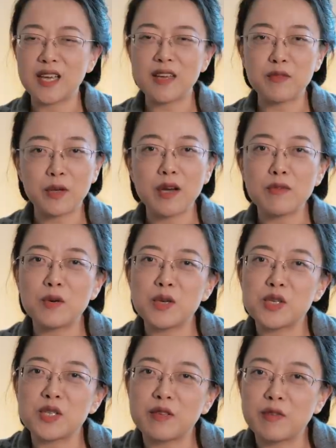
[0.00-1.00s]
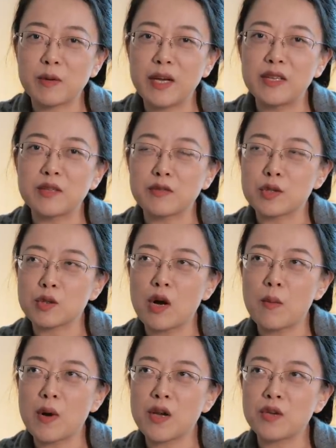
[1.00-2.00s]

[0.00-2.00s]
If you have watched the very end of the drama,